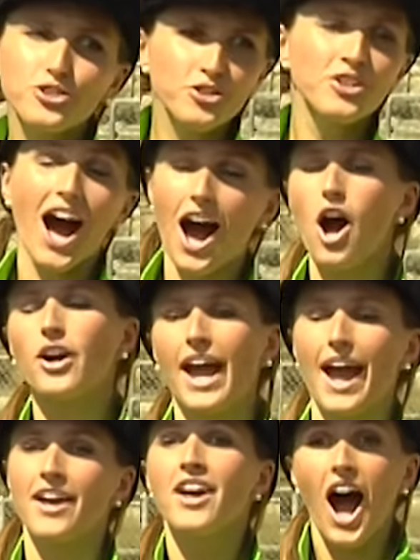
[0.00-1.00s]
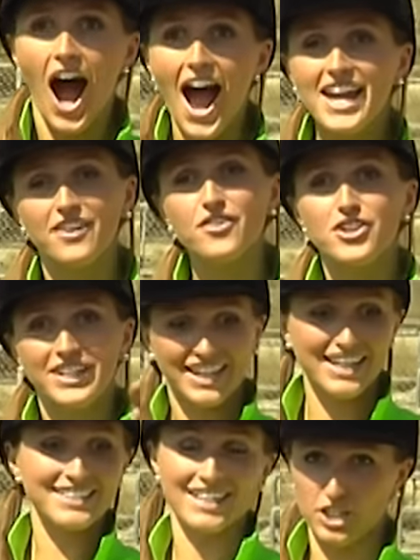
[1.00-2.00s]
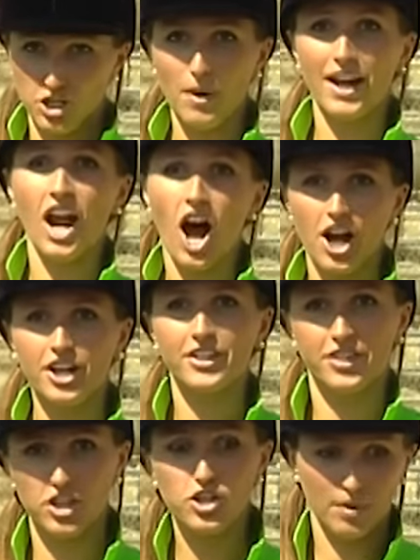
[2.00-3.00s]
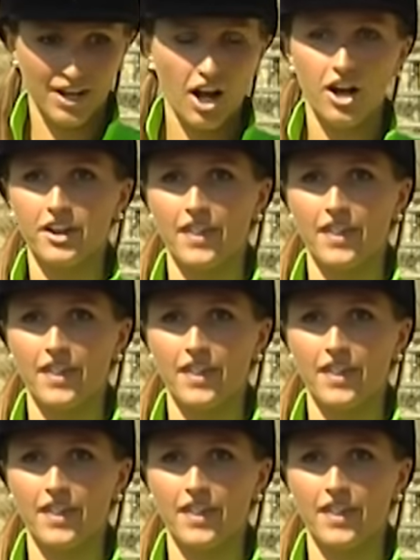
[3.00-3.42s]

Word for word: But since okay. you but since you did not give me the keys, you unhook